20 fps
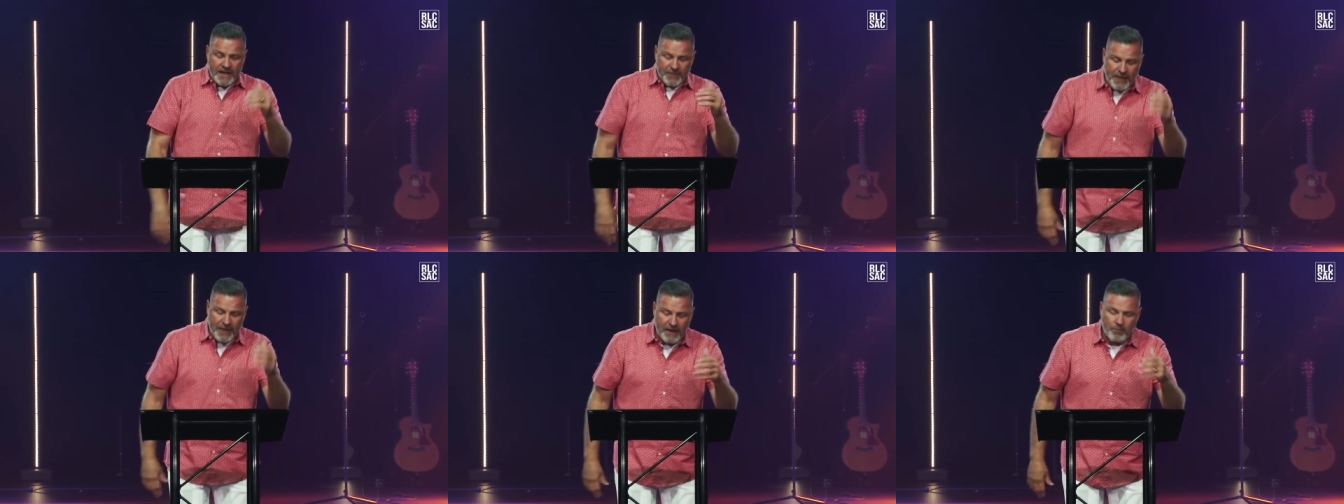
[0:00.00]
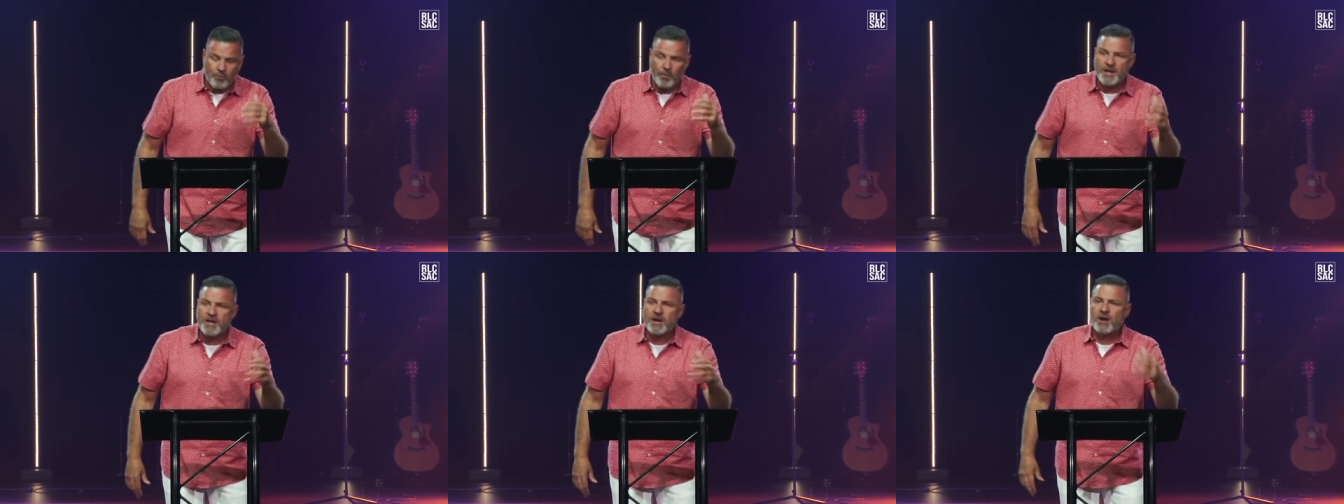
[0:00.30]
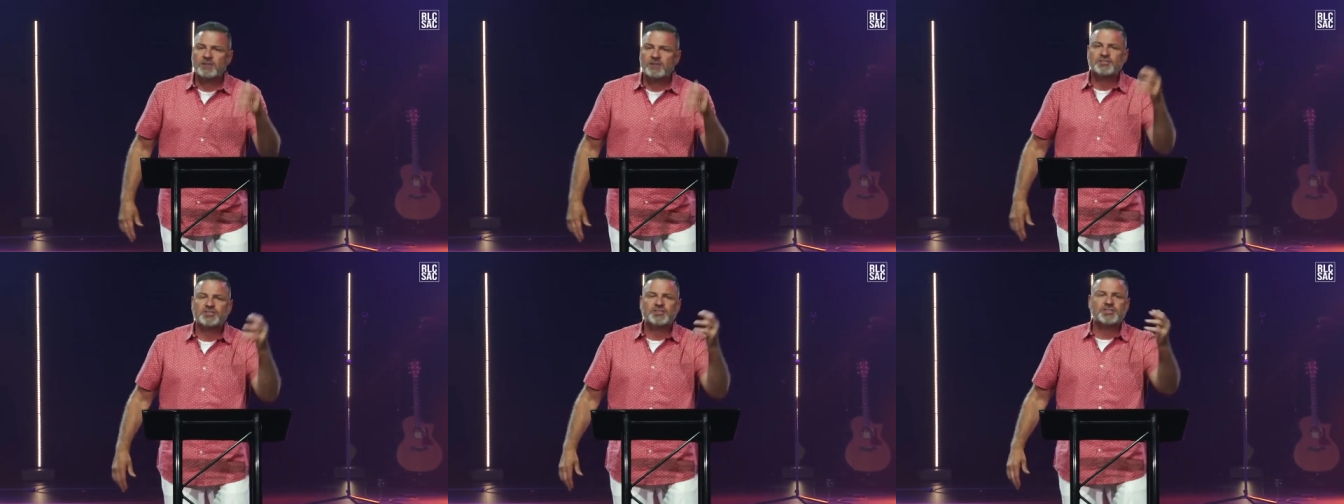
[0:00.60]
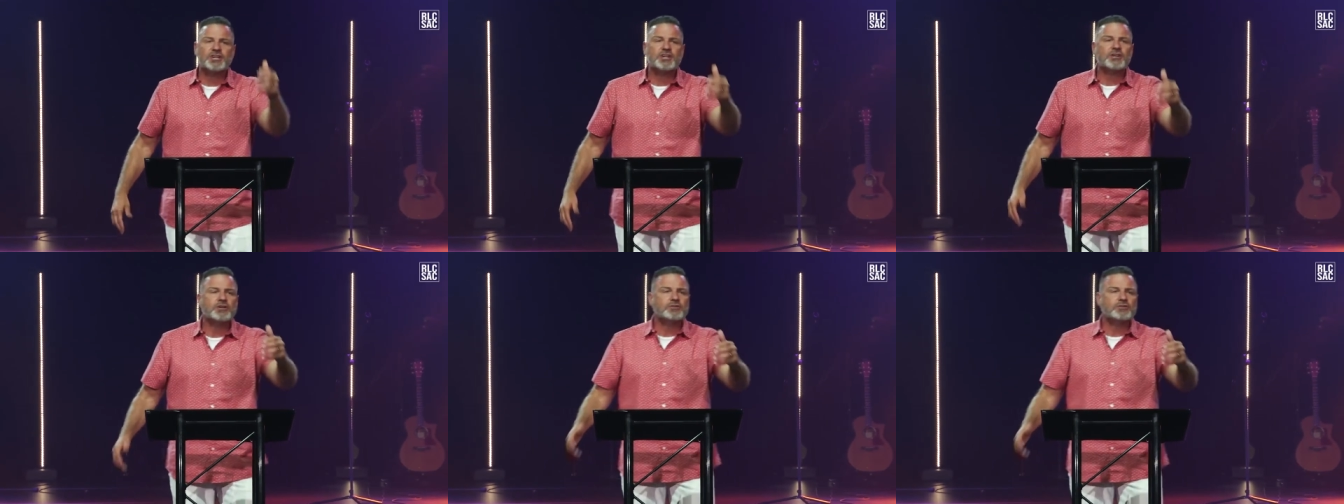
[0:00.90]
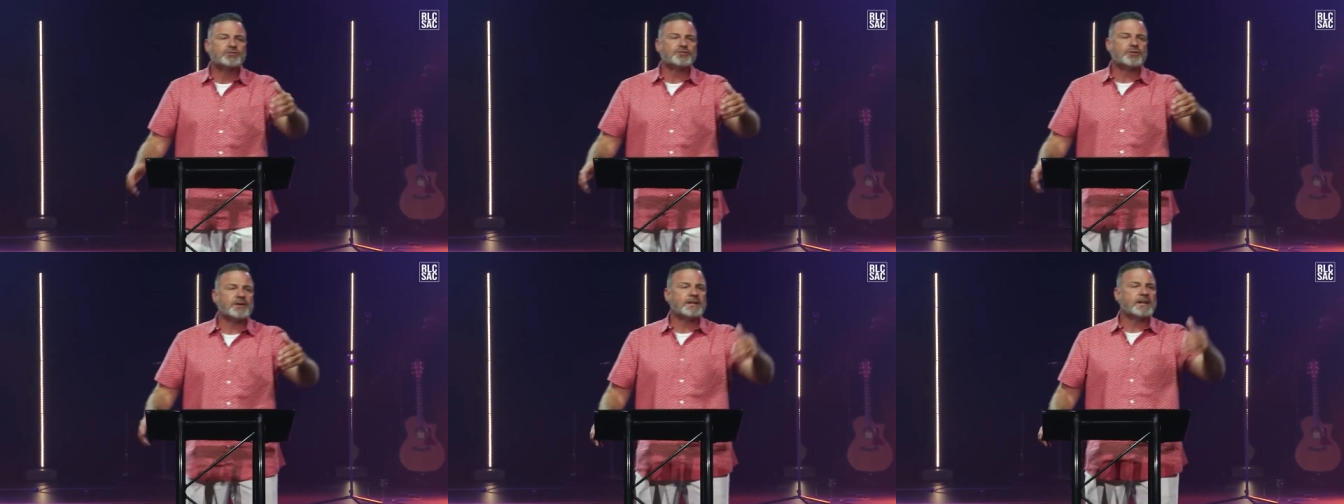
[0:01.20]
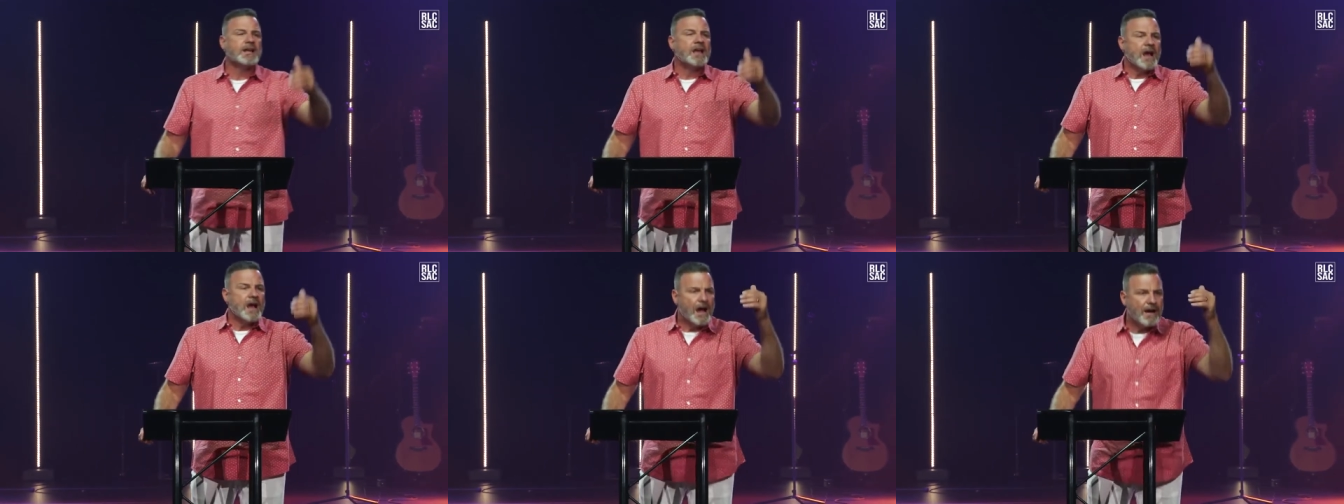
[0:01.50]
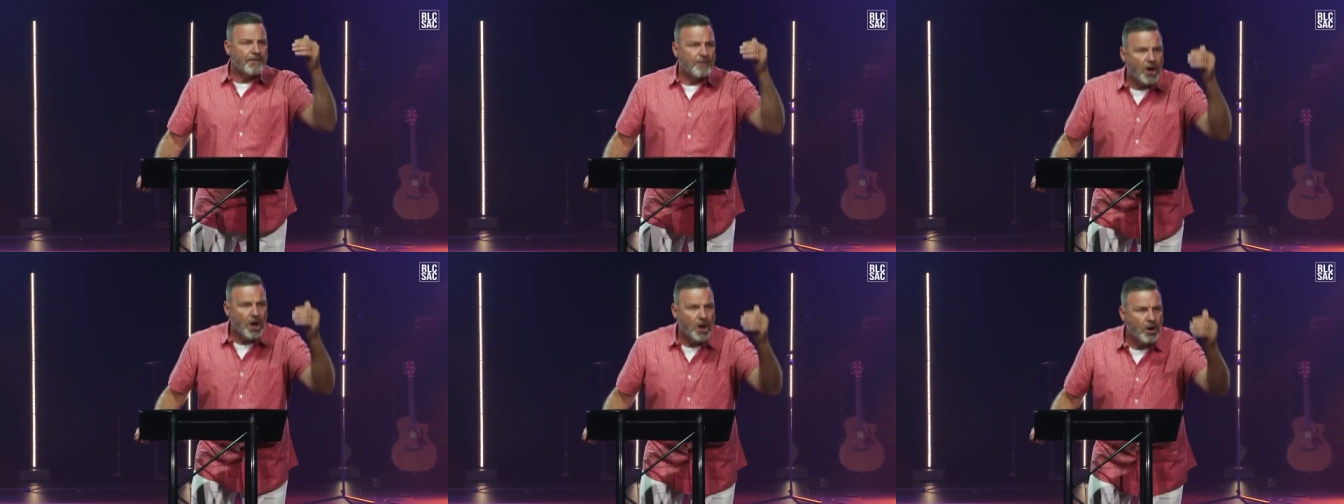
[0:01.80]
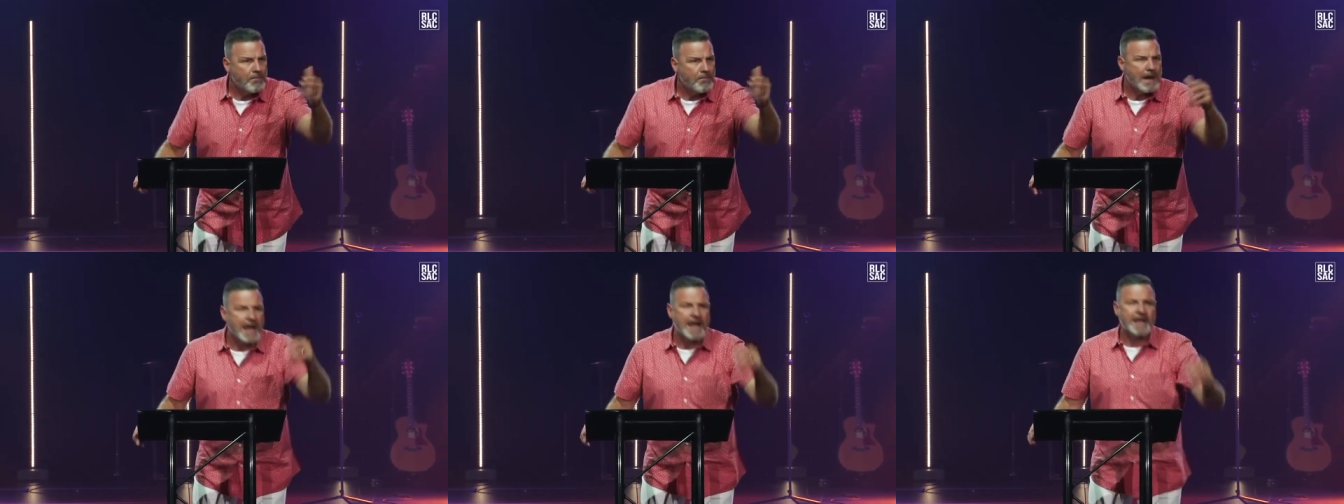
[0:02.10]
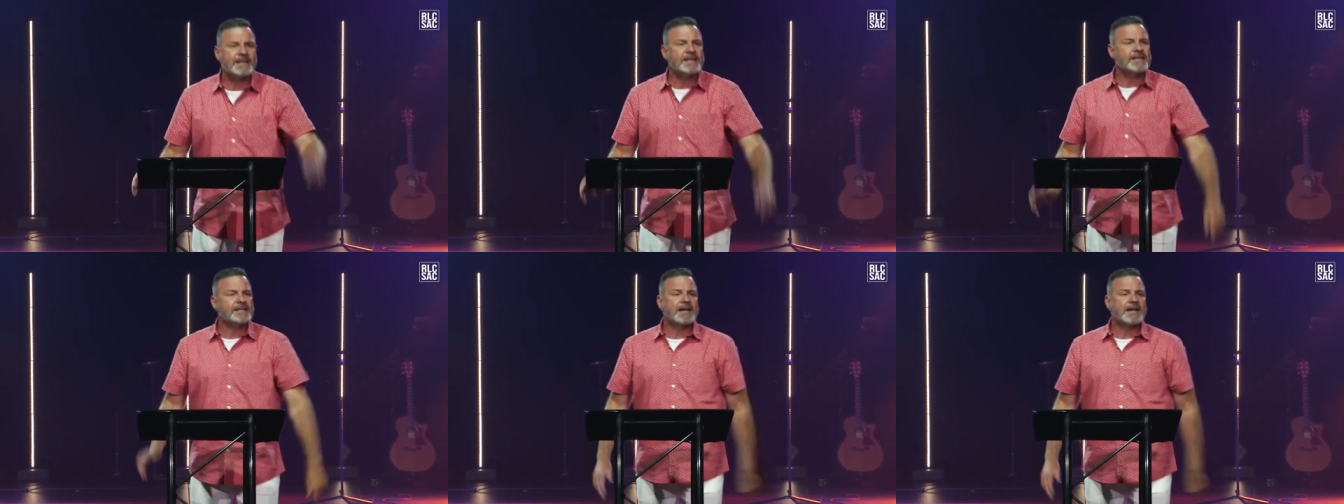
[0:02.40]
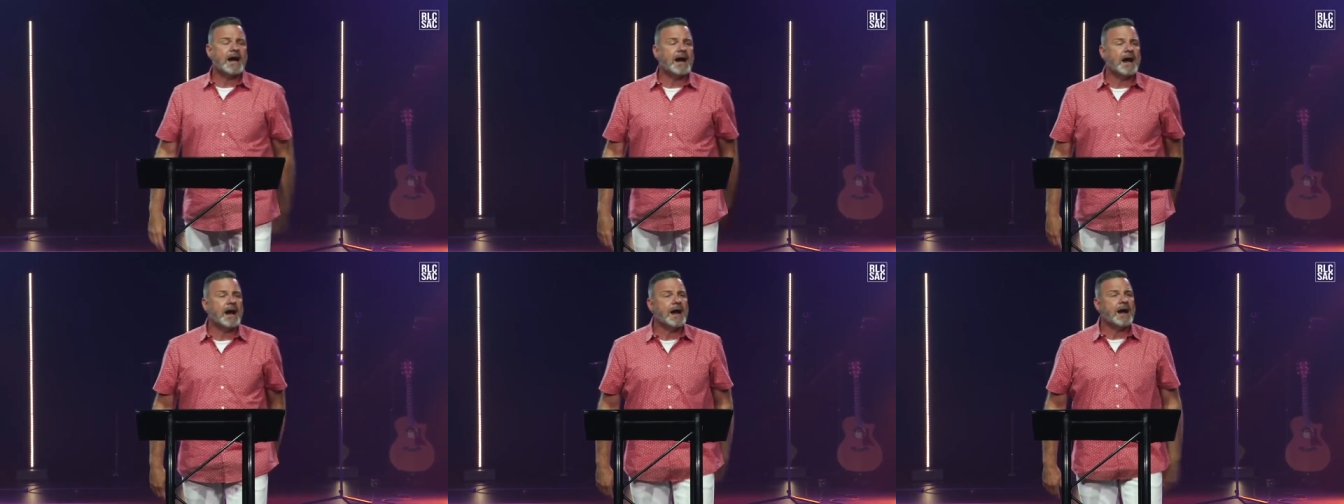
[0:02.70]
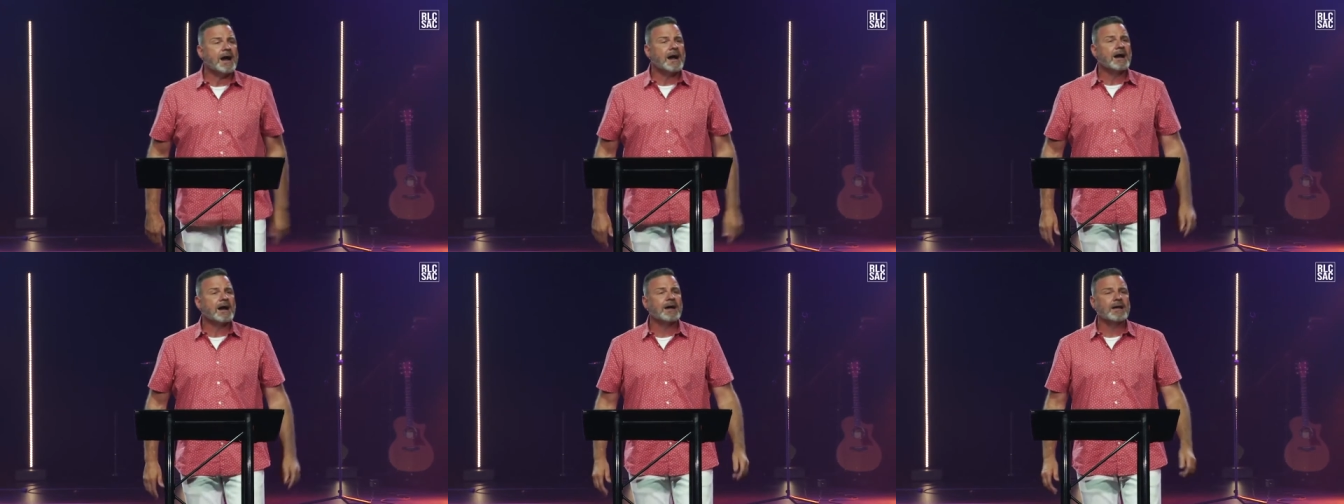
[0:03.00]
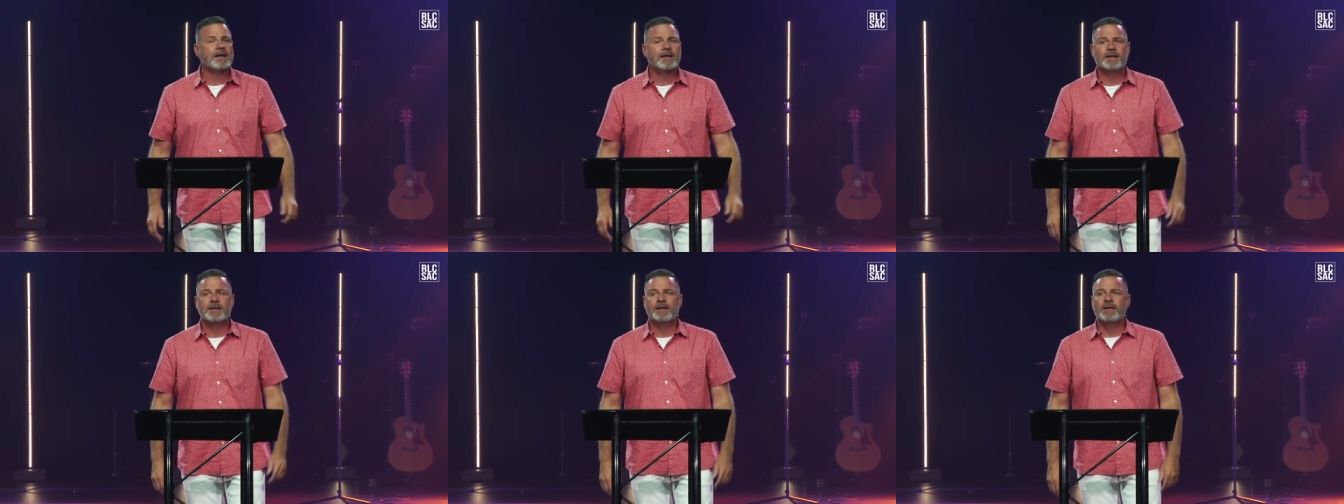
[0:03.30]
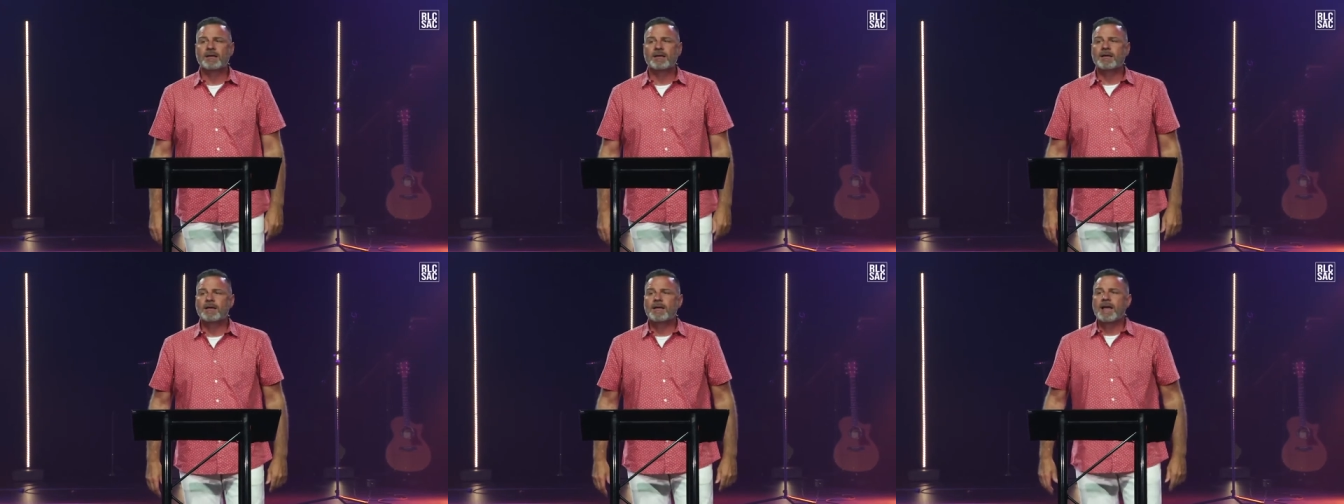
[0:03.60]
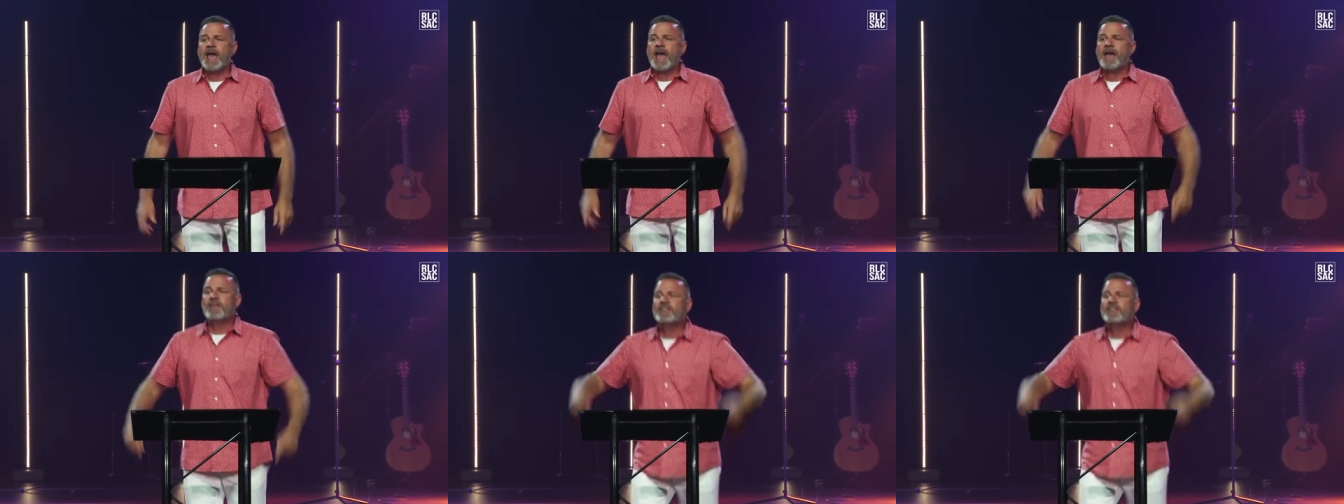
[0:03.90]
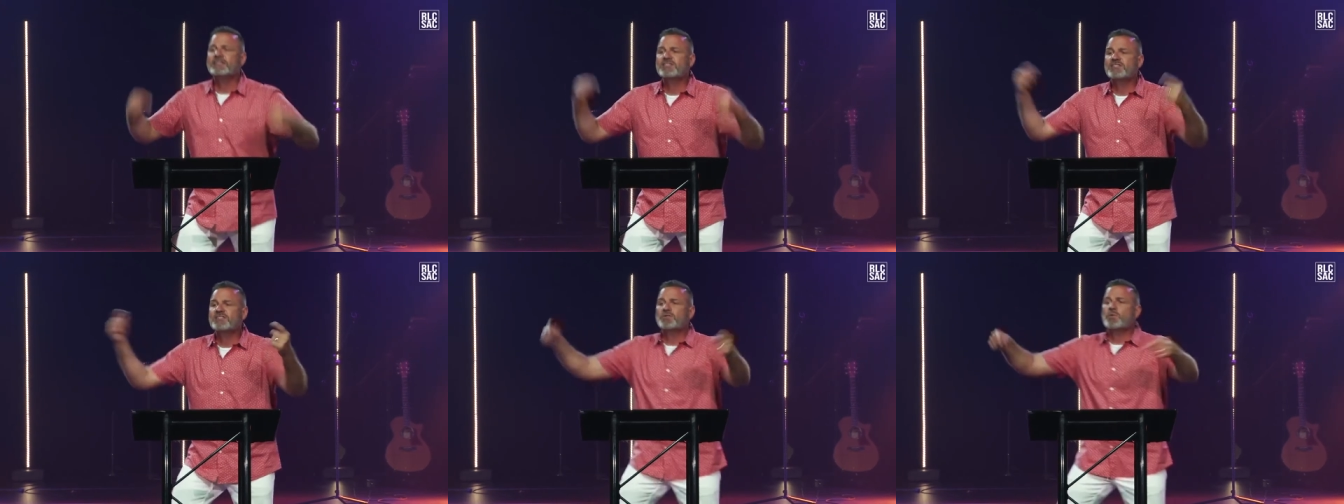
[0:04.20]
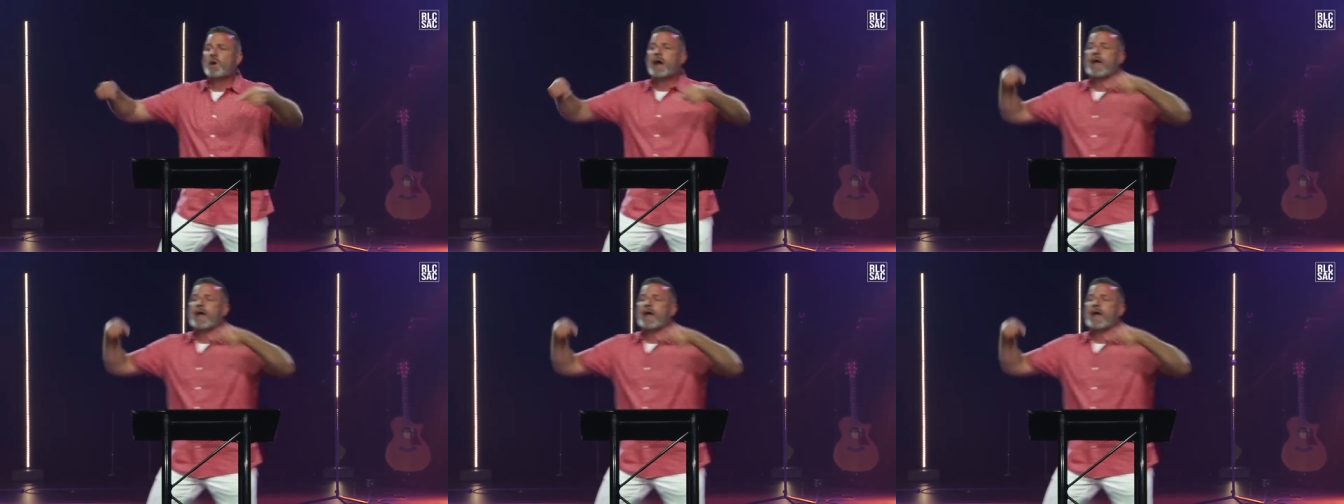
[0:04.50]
that we are children of Almighty God. And this is